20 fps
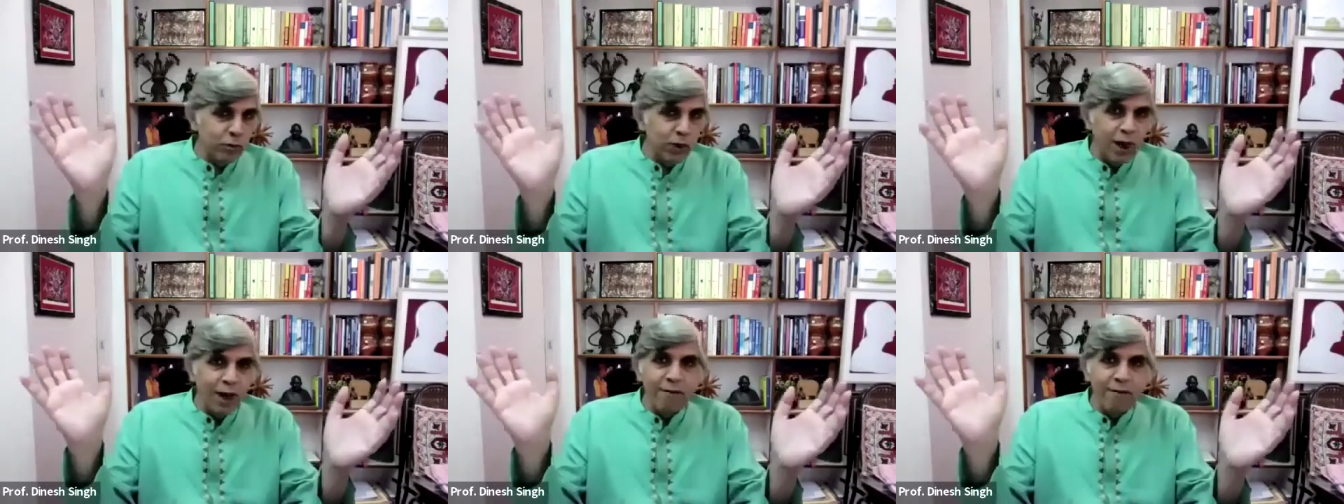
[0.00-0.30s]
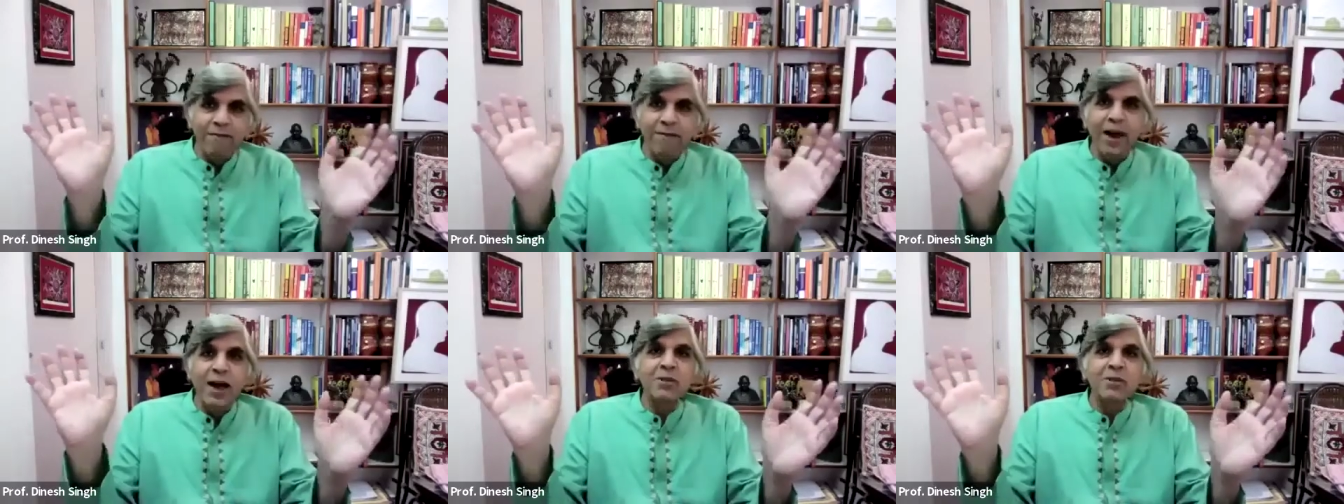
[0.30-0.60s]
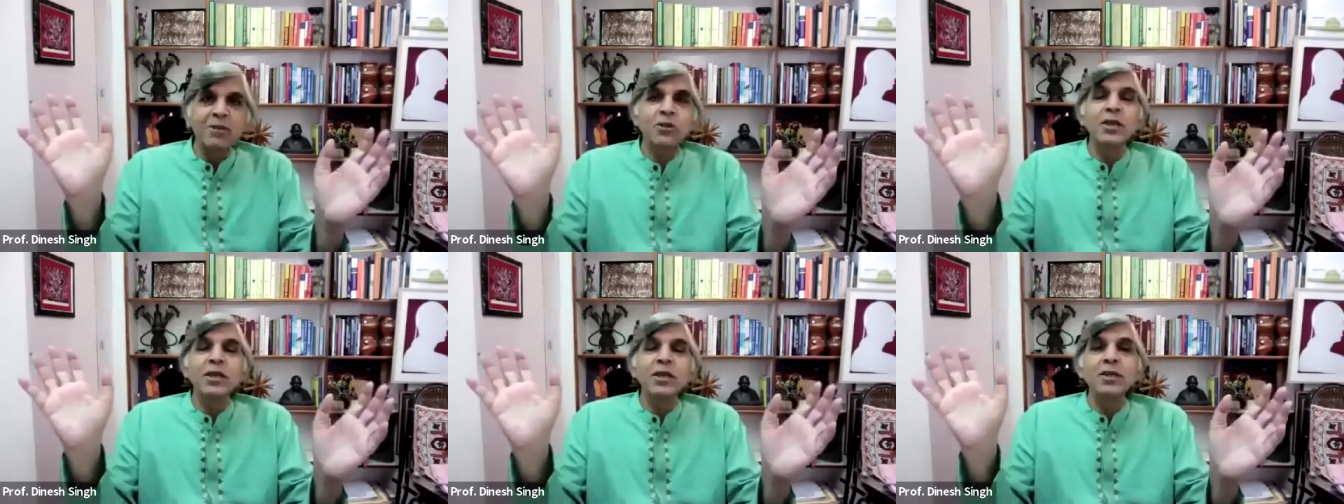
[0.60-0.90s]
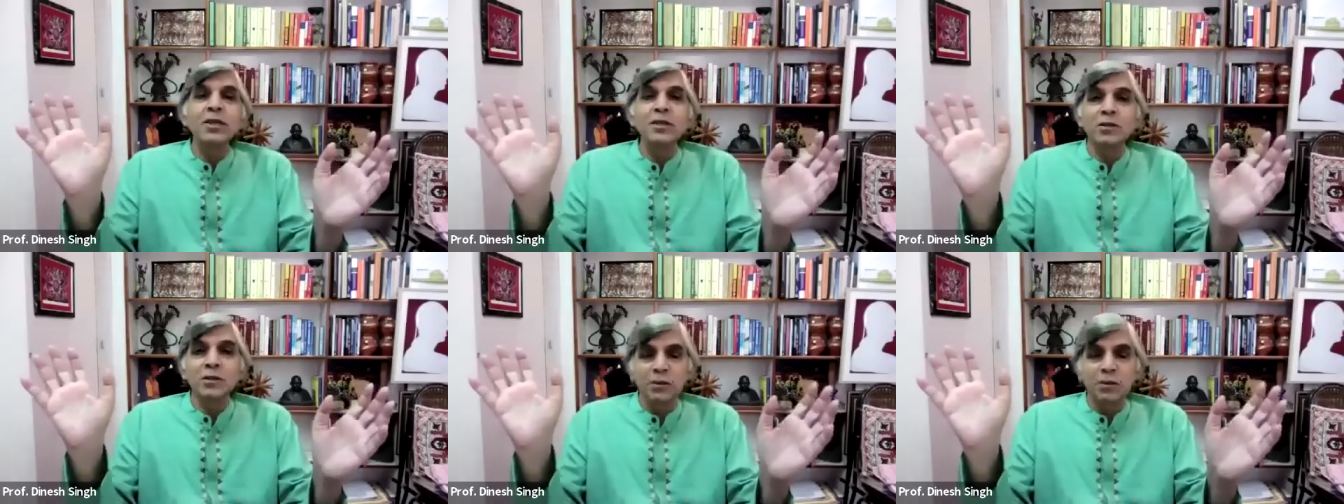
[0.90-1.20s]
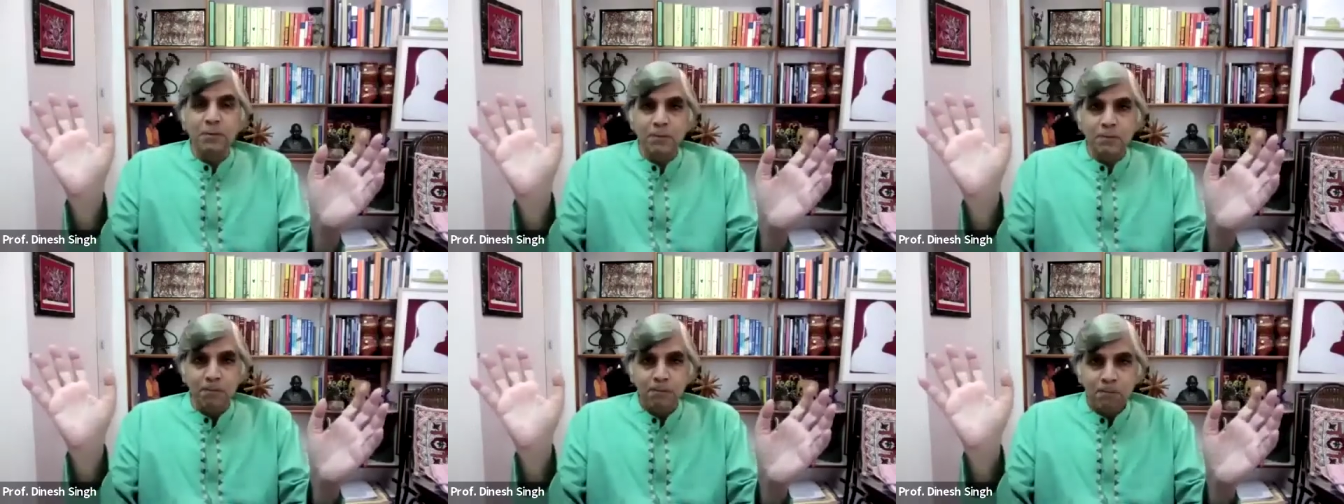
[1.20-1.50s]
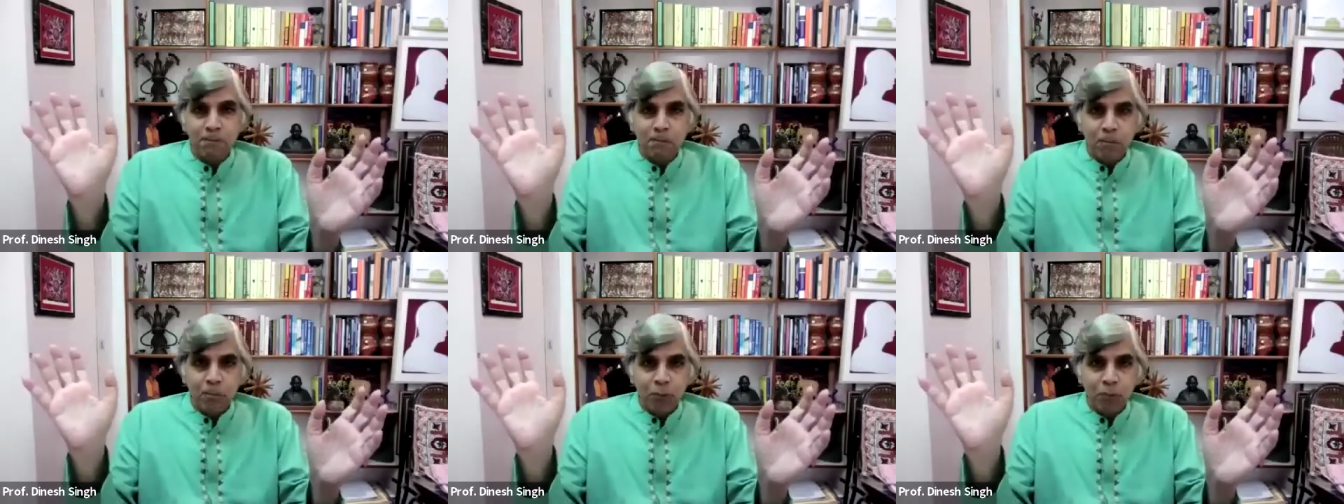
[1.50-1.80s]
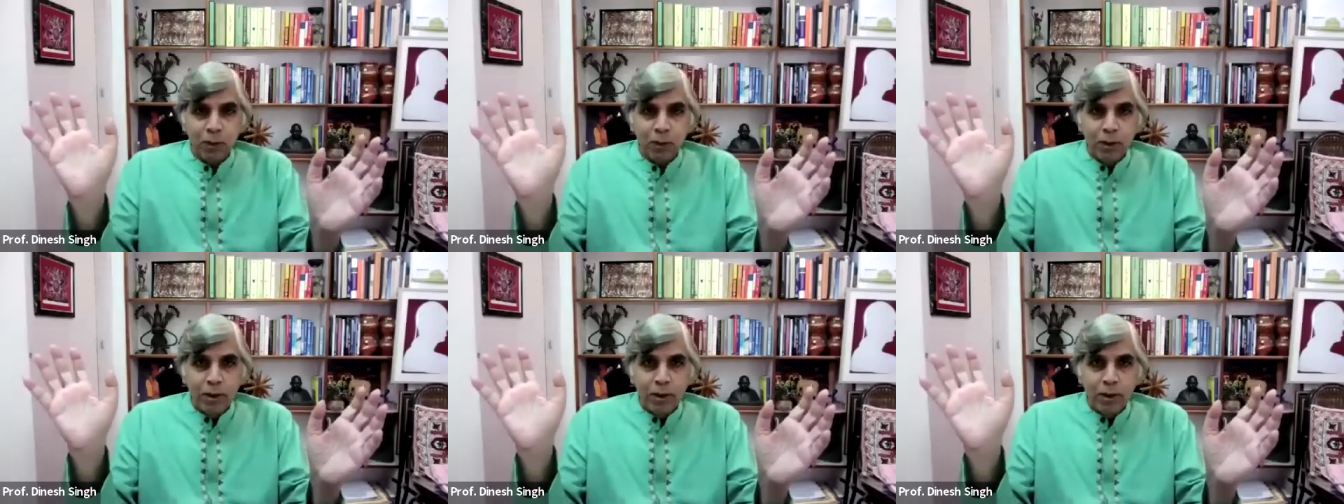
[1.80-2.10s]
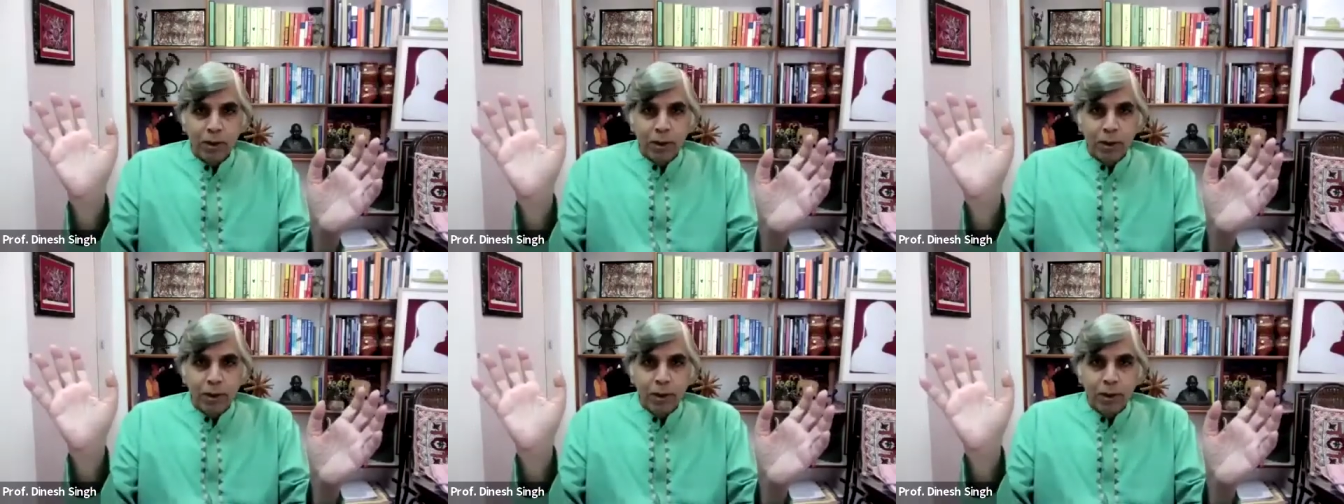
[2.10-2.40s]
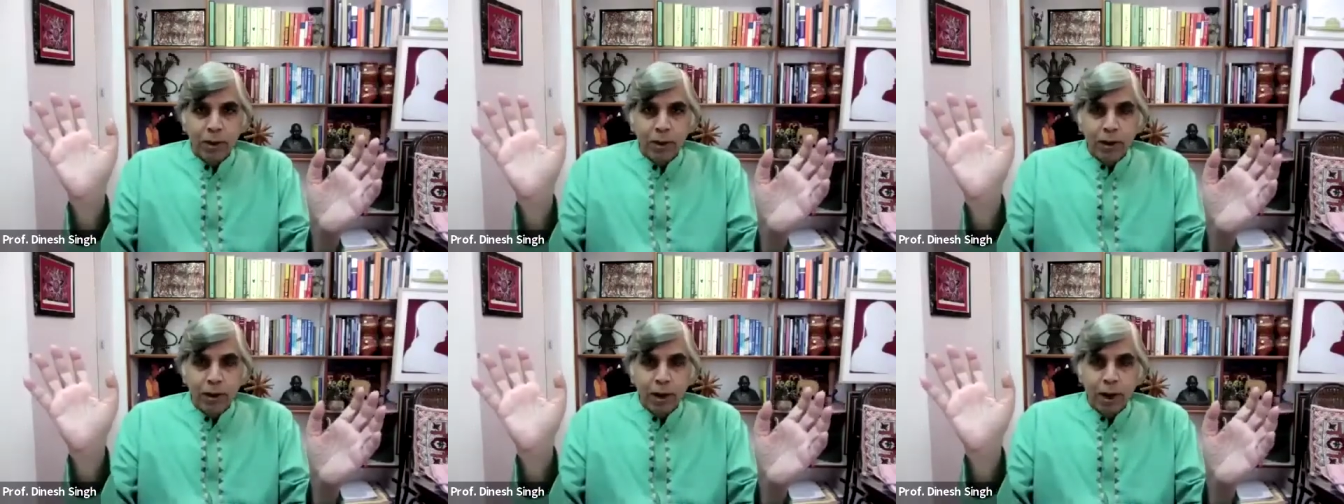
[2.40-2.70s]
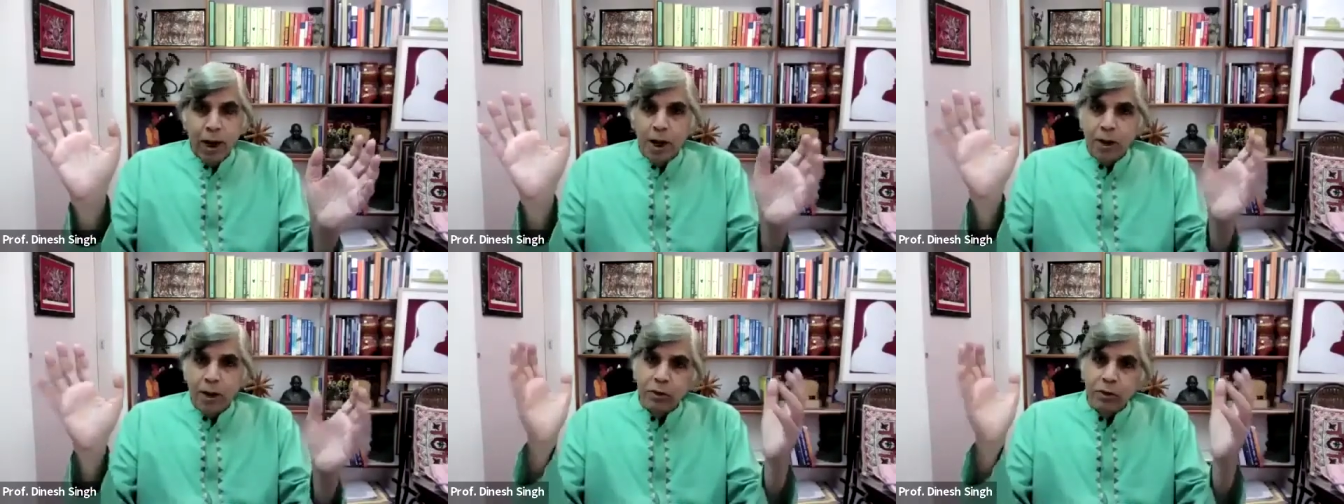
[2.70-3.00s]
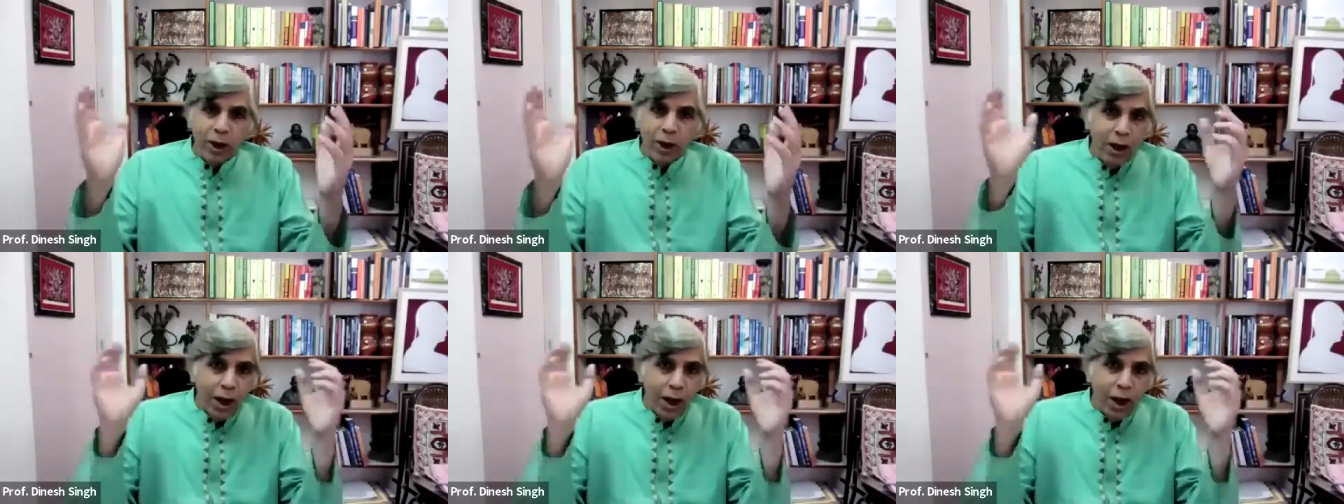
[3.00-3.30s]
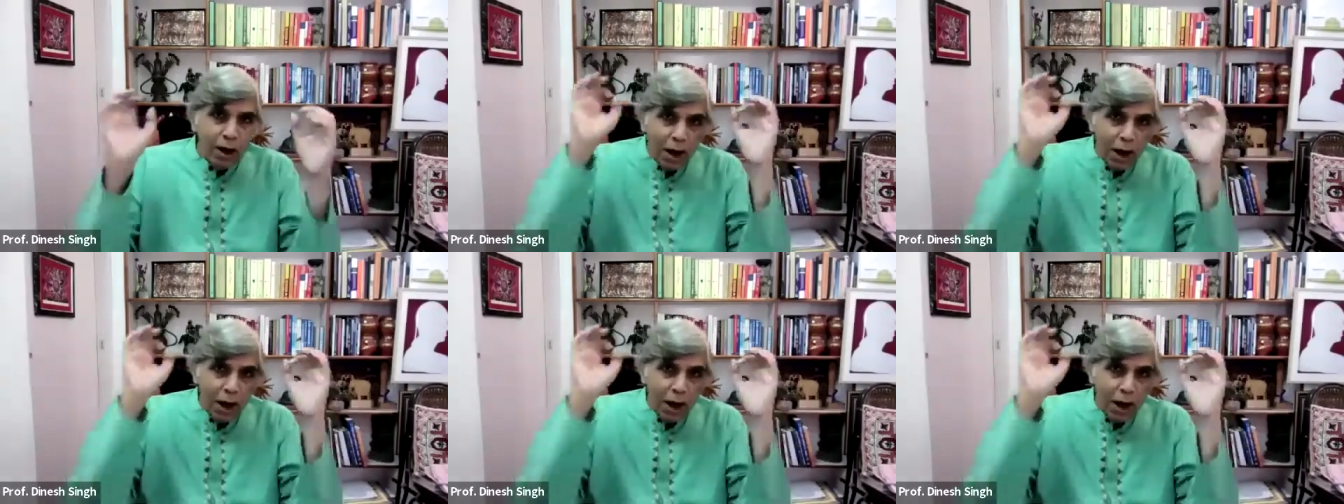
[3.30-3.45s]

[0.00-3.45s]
we have vaccines. And they are